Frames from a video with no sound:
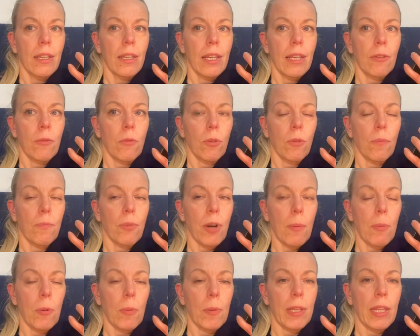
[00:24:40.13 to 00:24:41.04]
It will
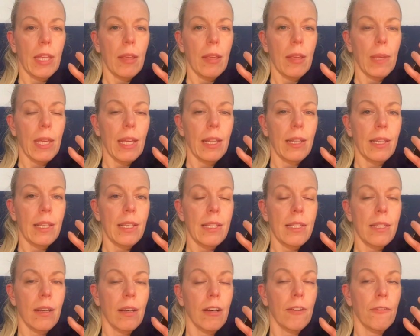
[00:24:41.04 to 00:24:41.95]
probably take me at
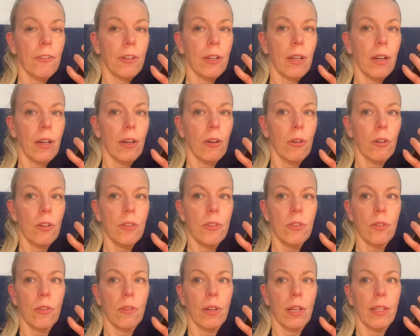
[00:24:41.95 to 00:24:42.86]
least half an hour,
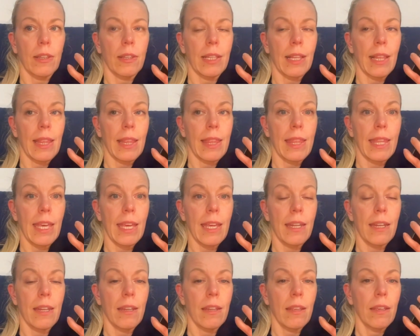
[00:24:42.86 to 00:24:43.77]
so until
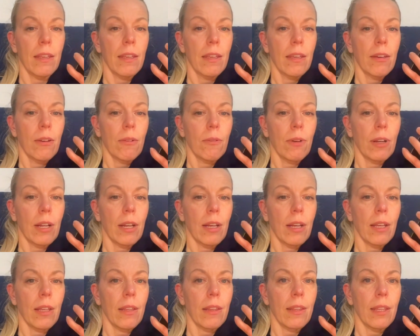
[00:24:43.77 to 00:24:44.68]
10, when
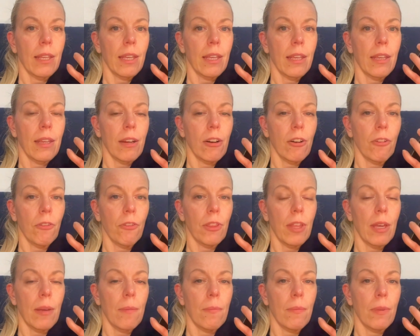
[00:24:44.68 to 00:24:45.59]
I take care of
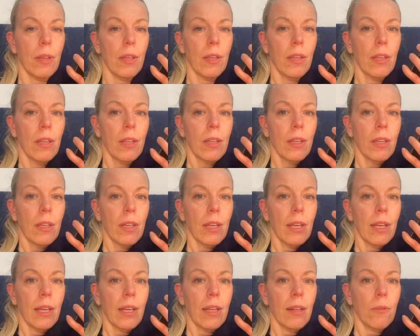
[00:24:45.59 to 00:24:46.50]
them.
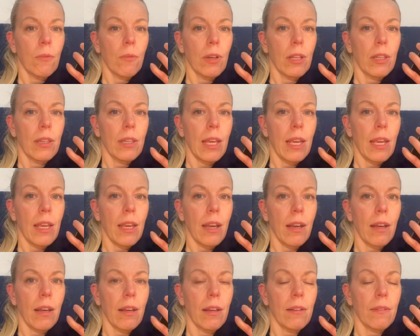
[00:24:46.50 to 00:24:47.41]
And when they
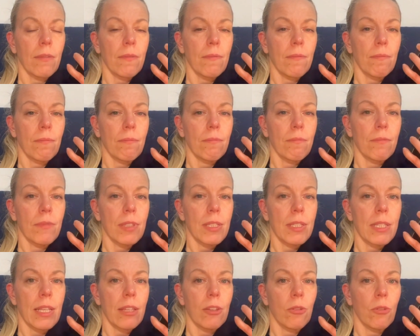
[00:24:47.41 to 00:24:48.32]
are
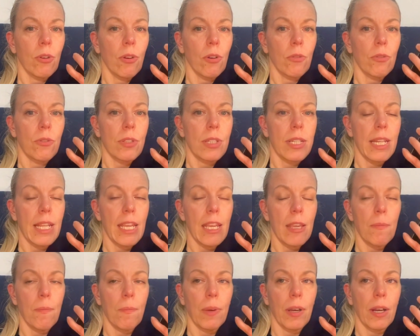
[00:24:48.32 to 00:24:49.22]
set to go to
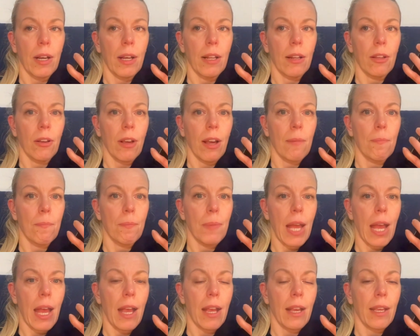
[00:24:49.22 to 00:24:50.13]
sleep, I'll come
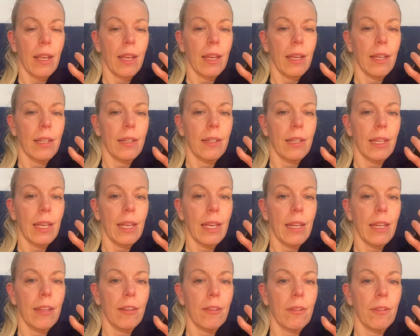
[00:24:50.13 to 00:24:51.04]
back and
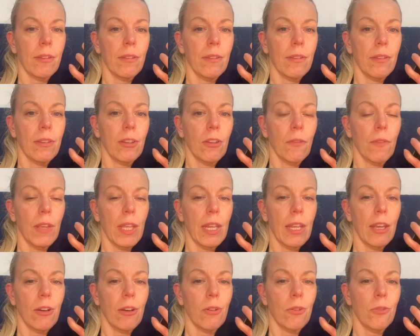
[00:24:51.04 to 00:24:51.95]
edit the
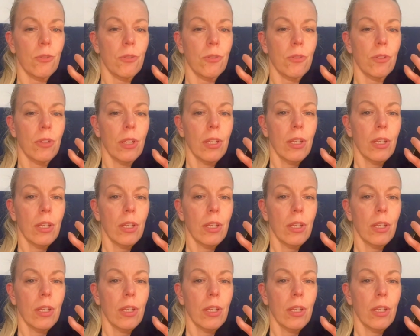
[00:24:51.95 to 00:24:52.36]
videos.